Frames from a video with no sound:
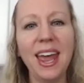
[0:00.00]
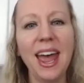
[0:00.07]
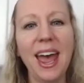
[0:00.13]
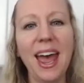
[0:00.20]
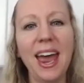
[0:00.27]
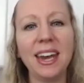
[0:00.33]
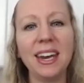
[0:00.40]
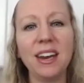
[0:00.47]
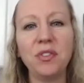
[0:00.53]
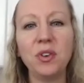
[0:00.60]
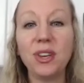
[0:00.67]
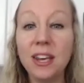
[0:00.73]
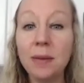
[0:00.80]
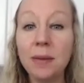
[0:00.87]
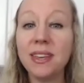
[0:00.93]
And if you
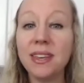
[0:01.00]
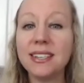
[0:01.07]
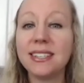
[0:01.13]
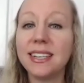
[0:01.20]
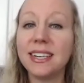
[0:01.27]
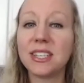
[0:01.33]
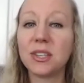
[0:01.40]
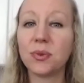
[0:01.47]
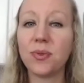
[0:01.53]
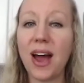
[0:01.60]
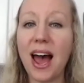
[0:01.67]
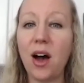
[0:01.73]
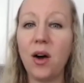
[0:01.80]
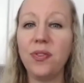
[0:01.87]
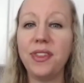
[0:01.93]
keep these things
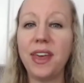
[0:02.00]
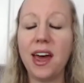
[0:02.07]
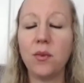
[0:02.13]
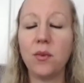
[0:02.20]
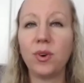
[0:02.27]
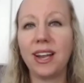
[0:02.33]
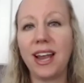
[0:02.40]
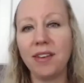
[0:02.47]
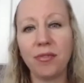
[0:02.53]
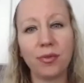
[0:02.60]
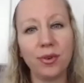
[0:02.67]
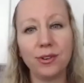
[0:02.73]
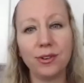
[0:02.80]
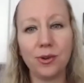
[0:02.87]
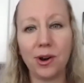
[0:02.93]
around, then when life
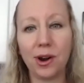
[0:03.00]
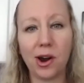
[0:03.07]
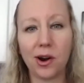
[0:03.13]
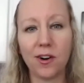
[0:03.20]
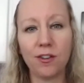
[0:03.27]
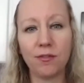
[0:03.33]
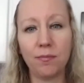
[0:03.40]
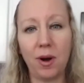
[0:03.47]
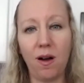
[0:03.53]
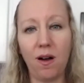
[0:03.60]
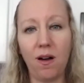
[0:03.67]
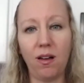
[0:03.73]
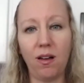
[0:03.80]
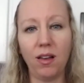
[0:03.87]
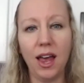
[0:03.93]
throws you a
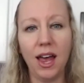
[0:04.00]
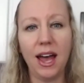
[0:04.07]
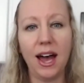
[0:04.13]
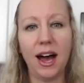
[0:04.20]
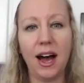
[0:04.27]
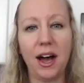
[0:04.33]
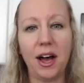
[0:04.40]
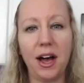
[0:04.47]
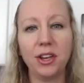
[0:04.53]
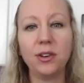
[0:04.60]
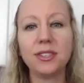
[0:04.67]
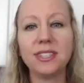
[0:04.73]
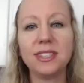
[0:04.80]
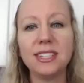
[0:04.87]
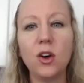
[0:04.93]
curveball, you'll
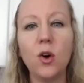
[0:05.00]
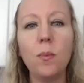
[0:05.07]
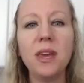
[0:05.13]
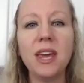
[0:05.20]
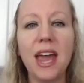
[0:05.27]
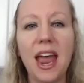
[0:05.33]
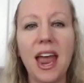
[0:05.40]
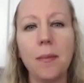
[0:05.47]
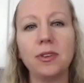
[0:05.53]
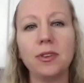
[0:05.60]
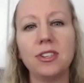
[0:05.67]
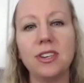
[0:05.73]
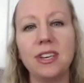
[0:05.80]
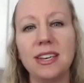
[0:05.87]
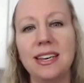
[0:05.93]
still be able
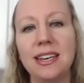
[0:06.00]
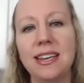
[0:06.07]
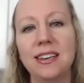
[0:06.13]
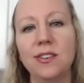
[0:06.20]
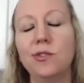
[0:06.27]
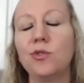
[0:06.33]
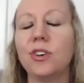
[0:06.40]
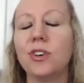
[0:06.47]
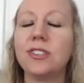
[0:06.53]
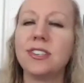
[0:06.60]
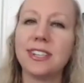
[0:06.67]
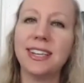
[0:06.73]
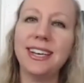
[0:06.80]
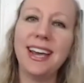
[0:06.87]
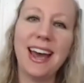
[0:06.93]
to eat
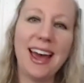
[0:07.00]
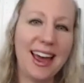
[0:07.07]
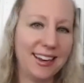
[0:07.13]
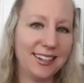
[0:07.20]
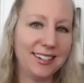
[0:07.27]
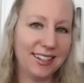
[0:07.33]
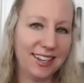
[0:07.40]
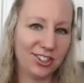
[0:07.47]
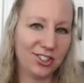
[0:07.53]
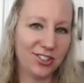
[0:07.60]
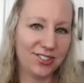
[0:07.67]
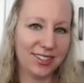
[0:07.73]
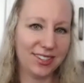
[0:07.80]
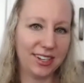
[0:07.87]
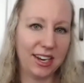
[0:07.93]
nutritiously and
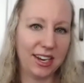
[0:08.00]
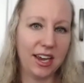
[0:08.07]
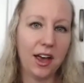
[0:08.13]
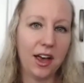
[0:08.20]
deliciously